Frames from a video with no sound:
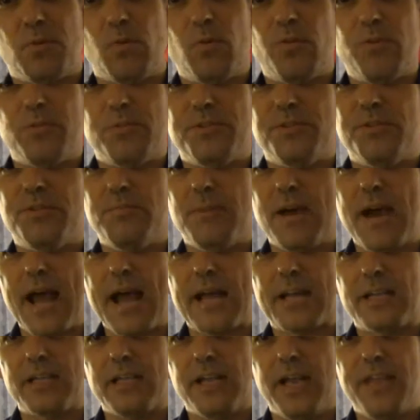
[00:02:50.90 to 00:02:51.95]
pull them to the
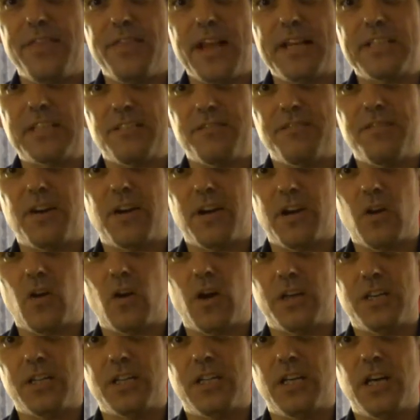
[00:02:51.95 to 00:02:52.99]
back, and that's a very
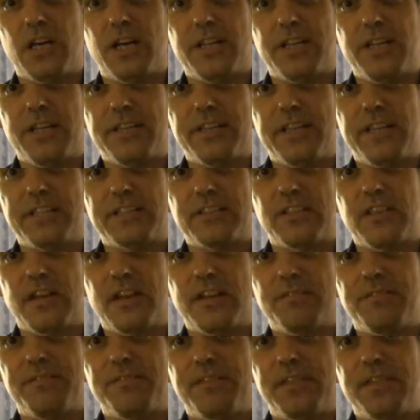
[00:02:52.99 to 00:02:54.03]
hard cut. It takes a
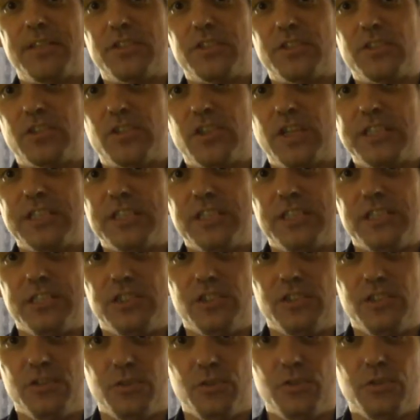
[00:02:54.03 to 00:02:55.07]
lot of finger stretching
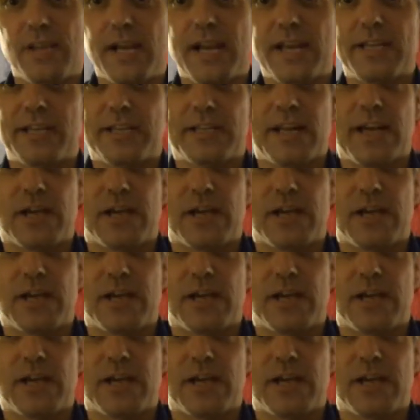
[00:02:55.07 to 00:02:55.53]
to do that.